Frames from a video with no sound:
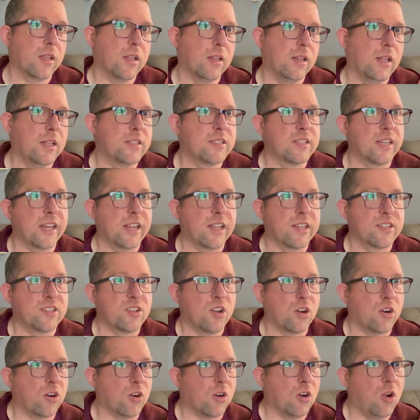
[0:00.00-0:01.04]
let's say a
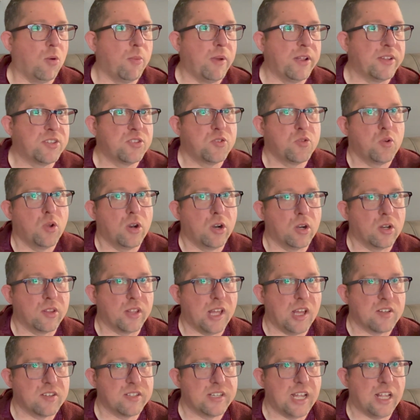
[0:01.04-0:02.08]
starter home at
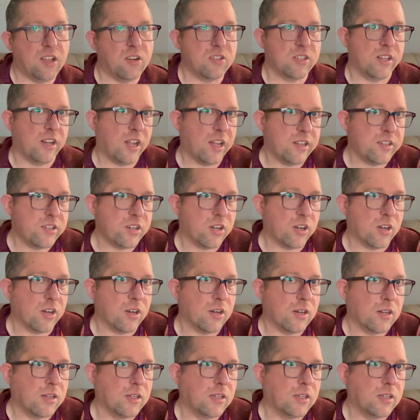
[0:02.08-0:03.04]
$200,000 and under,